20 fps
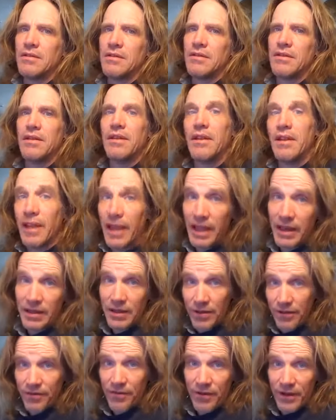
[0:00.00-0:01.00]
then
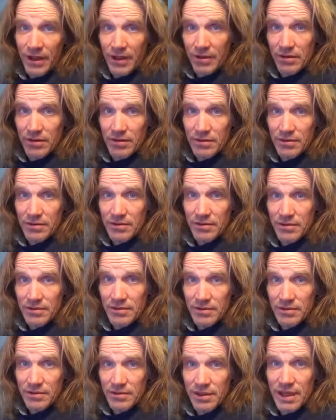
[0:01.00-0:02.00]
you feel.
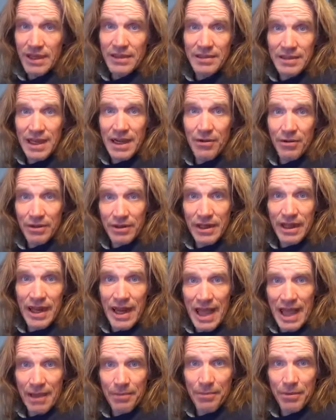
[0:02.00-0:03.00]
That's how it can
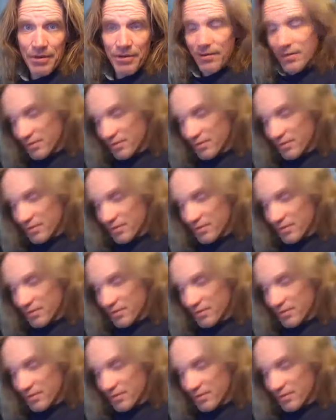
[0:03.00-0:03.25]
happen.